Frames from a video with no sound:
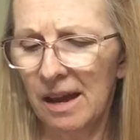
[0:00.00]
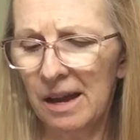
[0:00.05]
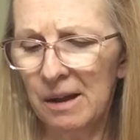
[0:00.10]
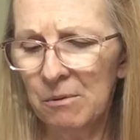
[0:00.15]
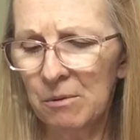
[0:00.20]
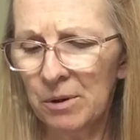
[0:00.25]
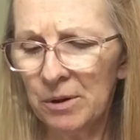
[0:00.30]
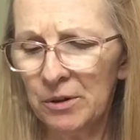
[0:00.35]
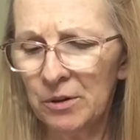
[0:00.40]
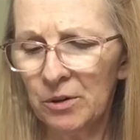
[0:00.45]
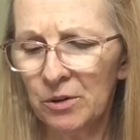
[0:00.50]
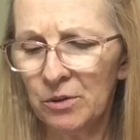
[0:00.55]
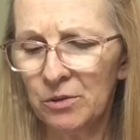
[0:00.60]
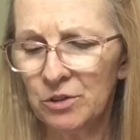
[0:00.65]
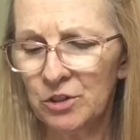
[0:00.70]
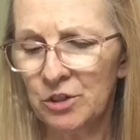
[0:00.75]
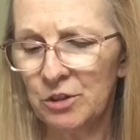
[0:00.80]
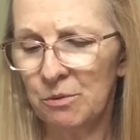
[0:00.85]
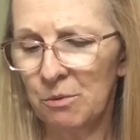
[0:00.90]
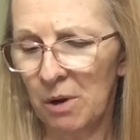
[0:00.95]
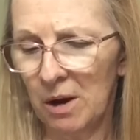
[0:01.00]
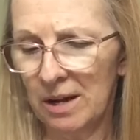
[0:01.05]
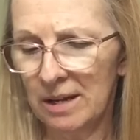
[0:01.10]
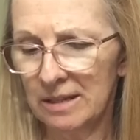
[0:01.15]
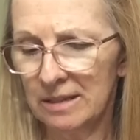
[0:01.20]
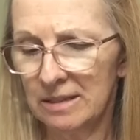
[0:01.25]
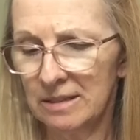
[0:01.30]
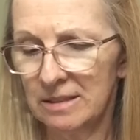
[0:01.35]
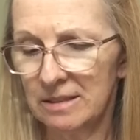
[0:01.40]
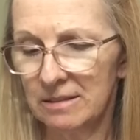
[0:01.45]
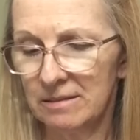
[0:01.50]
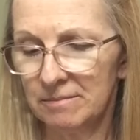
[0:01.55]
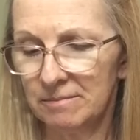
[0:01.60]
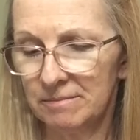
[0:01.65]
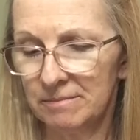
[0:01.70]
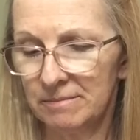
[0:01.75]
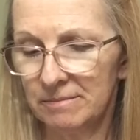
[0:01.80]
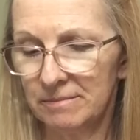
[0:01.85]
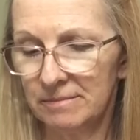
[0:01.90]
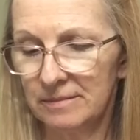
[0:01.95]
I wonder who she was,
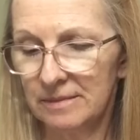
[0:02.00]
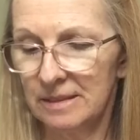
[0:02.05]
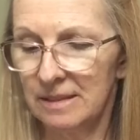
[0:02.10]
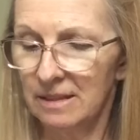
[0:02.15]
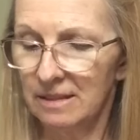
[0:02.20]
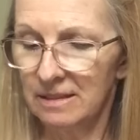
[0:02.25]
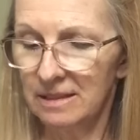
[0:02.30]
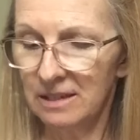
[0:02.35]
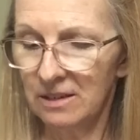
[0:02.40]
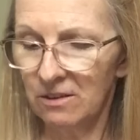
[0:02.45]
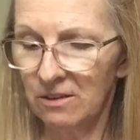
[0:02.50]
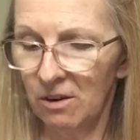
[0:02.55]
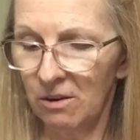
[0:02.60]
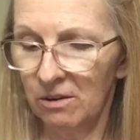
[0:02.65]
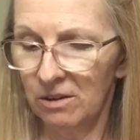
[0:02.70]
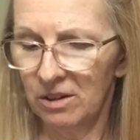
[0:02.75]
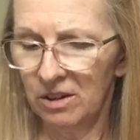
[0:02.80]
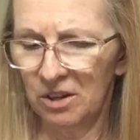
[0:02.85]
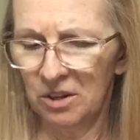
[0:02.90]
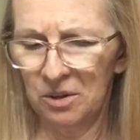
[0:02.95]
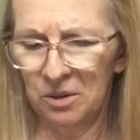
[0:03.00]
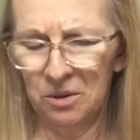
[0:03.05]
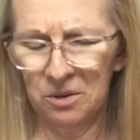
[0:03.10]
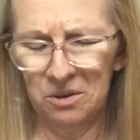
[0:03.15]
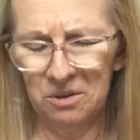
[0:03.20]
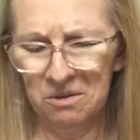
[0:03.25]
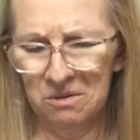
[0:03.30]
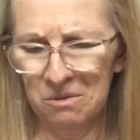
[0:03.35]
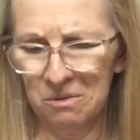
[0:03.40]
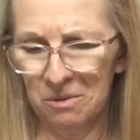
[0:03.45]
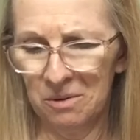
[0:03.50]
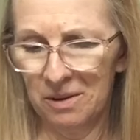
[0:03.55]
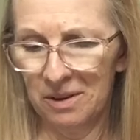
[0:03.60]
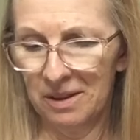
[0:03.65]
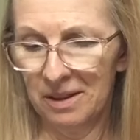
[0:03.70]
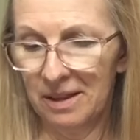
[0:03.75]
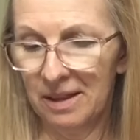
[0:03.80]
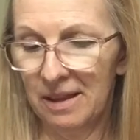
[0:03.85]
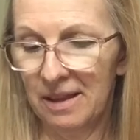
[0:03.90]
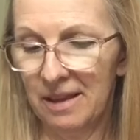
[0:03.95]
said Zero. Who?
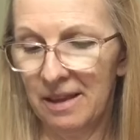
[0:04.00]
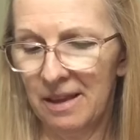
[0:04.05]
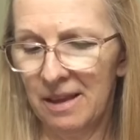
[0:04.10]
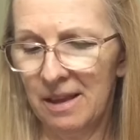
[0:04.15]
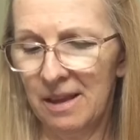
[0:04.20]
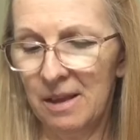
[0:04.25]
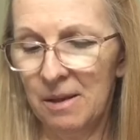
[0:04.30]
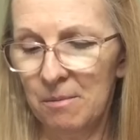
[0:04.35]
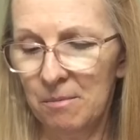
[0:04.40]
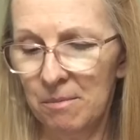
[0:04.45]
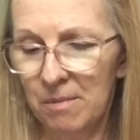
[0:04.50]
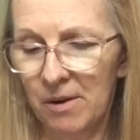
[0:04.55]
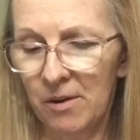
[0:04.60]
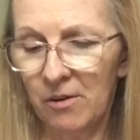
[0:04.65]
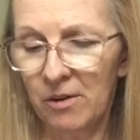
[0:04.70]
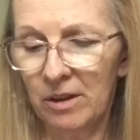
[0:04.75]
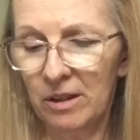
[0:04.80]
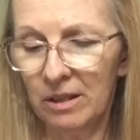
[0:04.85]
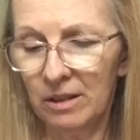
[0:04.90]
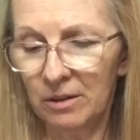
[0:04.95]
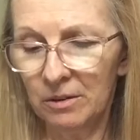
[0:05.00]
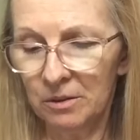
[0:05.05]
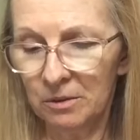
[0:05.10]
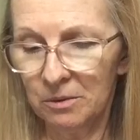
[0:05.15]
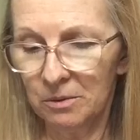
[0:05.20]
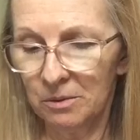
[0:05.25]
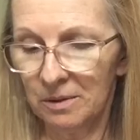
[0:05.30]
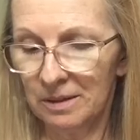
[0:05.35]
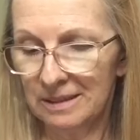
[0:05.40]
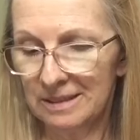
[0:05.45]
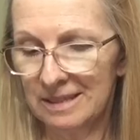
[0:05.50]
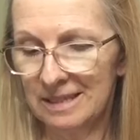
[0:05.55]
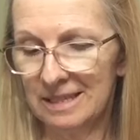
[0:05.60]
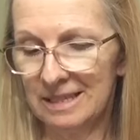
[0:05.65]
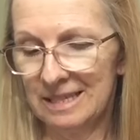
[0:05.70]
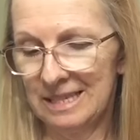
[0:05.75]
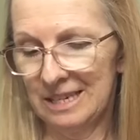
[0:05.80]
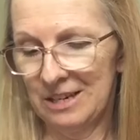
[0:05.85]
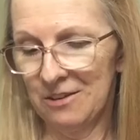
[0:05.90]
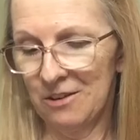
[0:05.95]
Mary Lou,
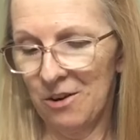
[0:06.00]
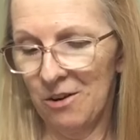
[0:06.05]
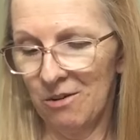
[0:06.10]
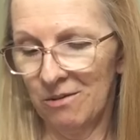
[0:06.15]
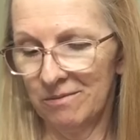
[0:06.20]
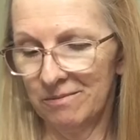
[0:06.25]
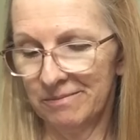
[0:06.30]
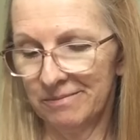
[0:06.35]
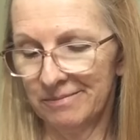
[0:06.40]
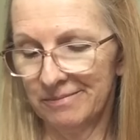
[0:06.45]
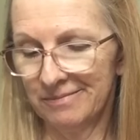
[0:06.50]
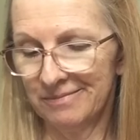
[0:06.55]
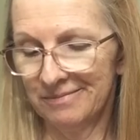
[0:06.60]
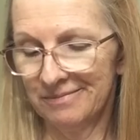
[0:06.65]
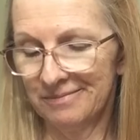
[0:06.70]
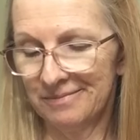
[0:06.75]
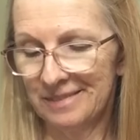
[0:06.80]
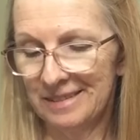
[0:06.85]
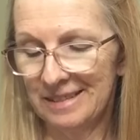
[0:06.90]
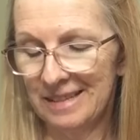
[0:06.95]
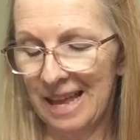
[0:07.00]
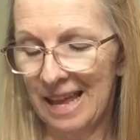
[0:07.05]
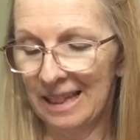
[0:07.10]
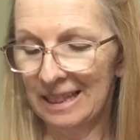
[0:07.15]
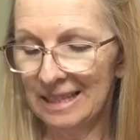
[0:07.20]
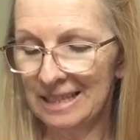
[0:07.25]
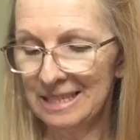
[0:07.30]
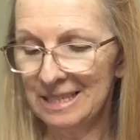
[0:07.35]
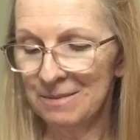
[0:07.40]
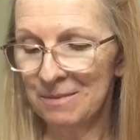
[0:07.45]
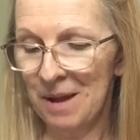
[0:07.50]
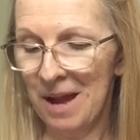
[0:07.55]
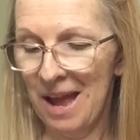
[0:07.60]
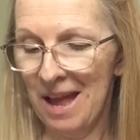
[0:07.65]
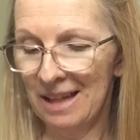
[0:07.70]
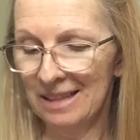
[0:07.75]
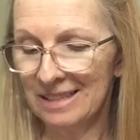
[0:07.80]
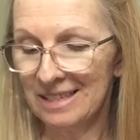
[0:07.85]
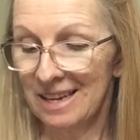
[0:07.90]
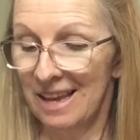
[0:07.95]
said Zero. Stanley
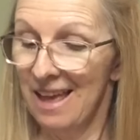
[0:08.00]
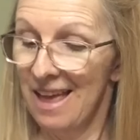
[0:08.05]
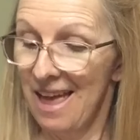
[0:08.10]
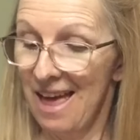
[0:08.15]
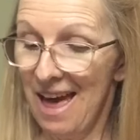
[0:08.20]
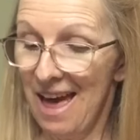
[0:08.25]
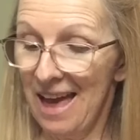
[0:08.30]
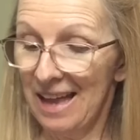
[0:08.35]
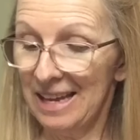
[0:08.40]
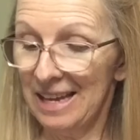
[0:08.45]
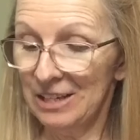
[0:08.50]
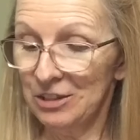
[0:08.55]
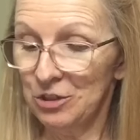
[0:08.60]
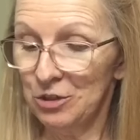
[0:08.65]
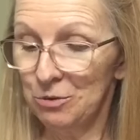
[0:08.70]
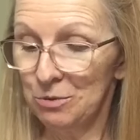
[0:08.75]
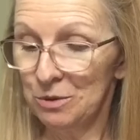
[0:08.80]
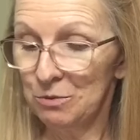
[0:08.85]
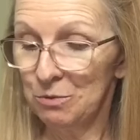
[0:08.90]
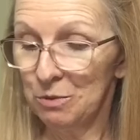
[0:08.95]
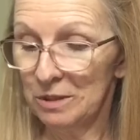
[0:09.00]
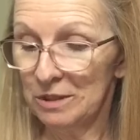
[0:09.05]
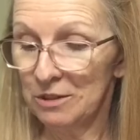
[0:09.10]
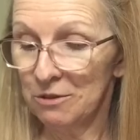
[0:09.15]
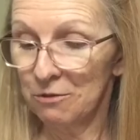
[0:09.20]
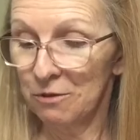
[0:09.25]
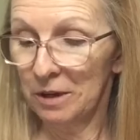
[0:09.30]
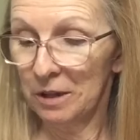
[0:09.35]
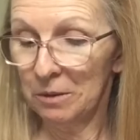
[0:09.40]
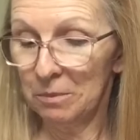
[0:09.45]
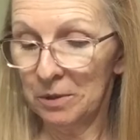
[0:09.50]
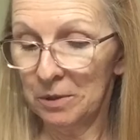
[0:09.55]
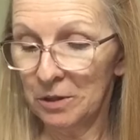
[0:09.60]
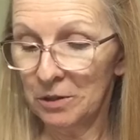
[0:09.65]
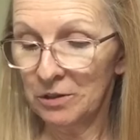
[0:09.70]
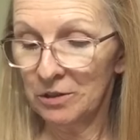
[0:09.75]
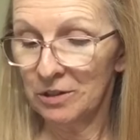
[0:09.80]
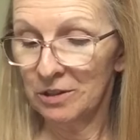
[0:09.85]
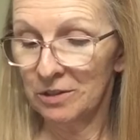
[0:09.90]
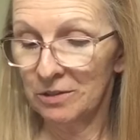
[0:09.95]
smiled. I guess she was once a real
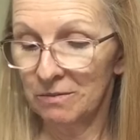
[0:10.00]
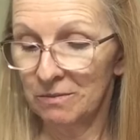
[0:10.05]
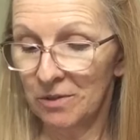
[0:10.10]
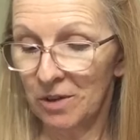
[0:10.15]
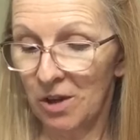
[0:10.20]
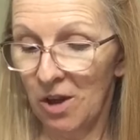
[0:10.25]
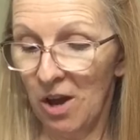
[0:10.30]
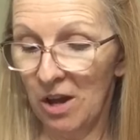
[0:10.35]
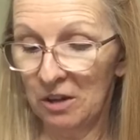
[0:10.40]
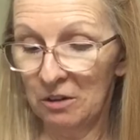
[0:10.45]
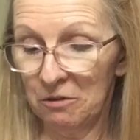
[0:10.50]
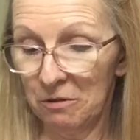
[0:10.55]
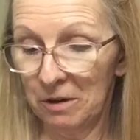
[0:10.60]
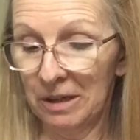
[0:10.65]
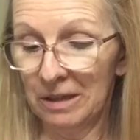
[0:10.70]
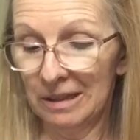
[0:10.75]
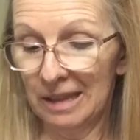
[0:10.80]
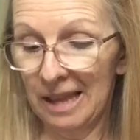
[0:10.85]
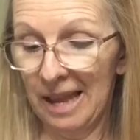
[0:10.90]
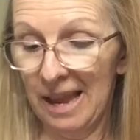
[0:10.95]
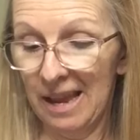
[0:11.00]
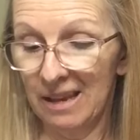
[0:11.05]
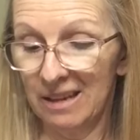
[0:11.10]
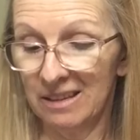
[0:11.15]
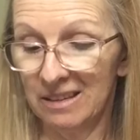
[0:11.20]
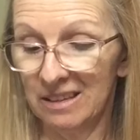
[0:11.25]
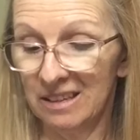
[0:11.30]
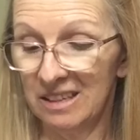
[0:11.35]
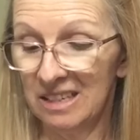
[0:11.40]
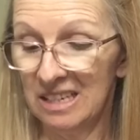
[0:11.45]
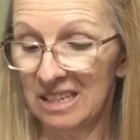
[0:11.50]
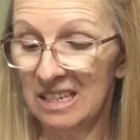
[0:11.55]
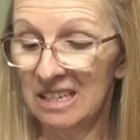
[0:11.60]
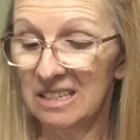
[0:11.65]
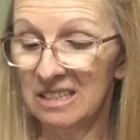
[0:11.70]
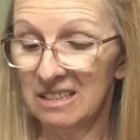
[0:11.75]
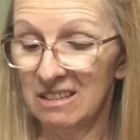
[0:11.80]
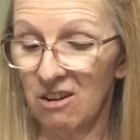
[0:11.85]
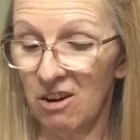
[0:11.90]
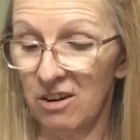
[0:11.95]
person on a real lake.
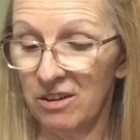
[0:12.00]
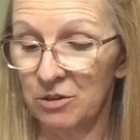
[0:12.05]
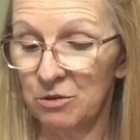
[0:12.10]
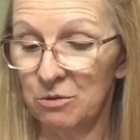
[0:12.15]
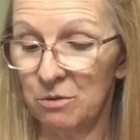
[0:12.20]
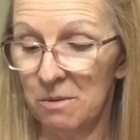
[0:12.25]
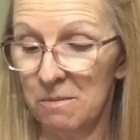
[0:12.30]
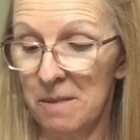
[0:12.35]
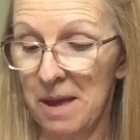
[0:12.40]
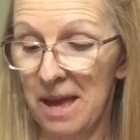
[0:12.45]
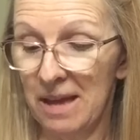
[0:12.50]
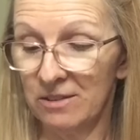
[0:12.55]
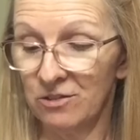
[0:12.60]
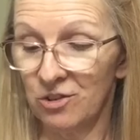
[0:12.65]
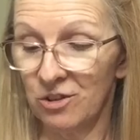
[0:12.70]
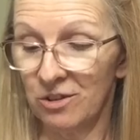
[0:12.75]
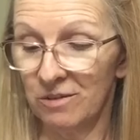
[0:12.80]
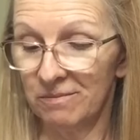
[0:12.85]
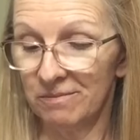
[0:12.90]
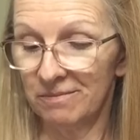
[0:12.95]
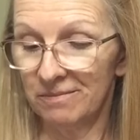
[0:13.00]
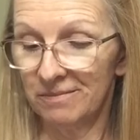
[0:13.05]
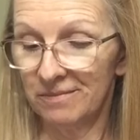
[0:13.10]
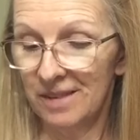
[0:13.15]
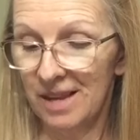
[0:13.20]
It's hard to imagine.